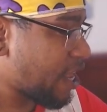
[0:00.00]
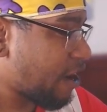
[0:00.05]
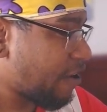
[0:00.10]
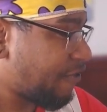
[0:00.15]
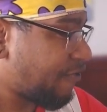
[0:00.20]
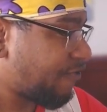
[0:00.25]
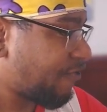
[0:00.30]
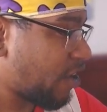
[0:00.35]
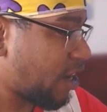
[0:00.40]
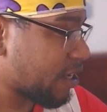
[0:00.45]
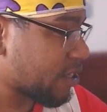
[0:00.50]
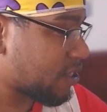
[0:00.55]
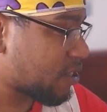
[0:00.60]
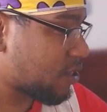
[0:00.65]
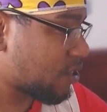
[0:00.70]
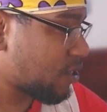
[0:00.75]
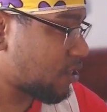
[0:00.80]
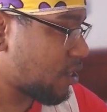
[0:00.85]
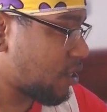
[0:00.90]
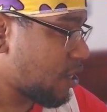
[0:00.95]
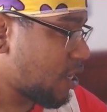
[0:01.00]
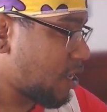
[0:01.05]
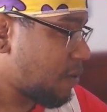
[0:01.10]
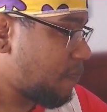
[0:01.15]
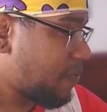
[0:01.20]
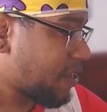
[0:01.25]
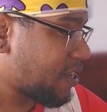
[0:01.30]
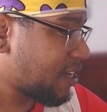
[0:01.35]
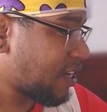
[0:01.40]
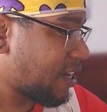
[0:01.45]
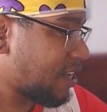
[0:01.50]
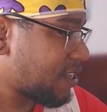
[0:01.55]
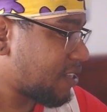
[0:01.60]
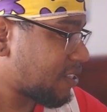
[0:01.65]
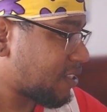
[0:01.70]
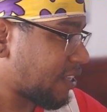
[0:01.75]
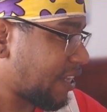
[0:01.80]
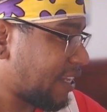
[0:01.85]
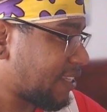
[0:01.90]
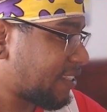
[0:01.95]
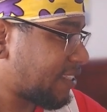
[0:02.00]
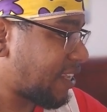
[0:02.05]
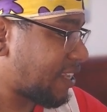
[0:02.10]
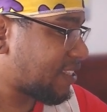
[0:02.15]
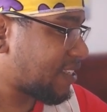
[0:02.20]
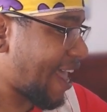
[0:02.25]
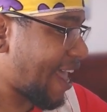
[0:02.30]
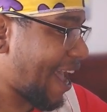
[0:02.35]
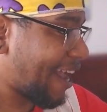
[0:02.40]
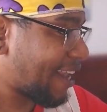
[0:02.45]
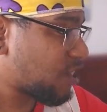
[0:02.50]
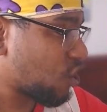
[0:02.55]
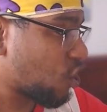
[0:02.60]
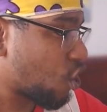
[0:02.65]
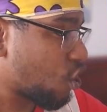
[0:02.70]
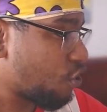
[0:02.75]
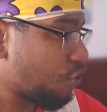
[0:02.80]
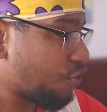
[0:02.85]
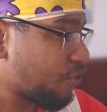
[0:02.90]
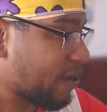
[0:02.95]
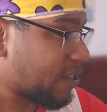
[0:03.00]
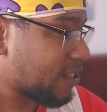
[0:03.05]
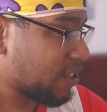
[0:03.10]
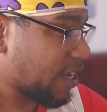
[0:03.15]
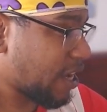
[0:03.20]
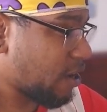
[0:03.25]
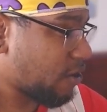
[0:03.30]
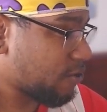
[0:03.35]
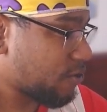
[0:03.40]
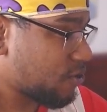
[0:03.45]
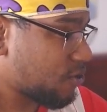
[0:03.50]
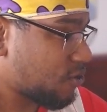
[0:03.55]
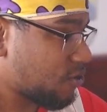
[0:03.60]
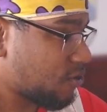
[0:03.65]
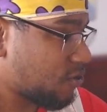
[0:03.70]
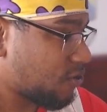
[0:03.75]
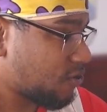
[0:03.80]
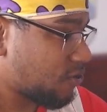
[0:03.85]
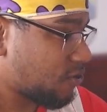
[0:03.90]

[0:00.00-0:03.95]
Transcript: a fuss because it's his ex-girlfriend's house.